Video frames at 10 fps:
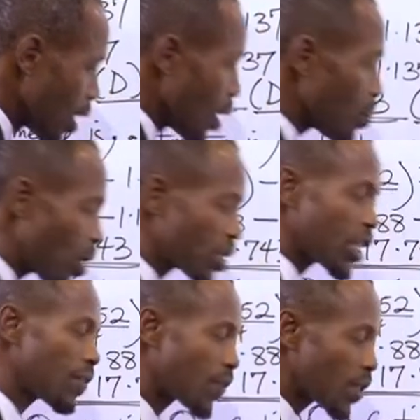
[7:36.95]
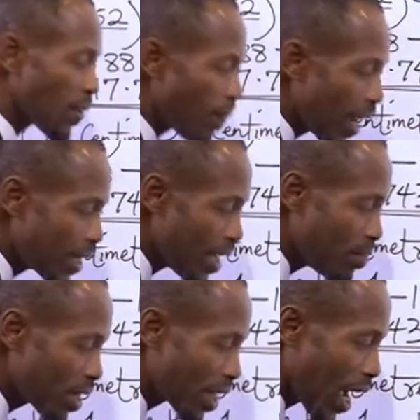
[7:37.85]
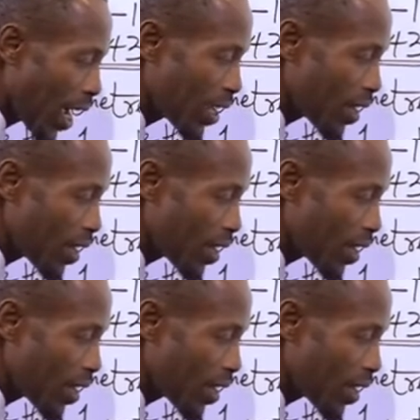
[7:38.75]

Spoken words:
But if you divide a meter